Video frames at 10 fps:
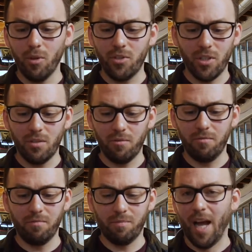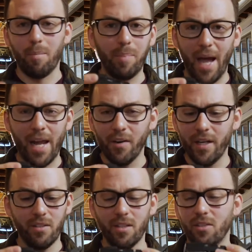which is got
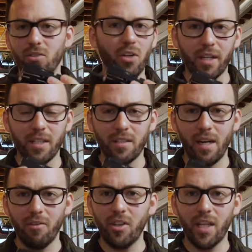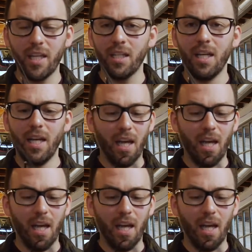batteries and circuits and everything,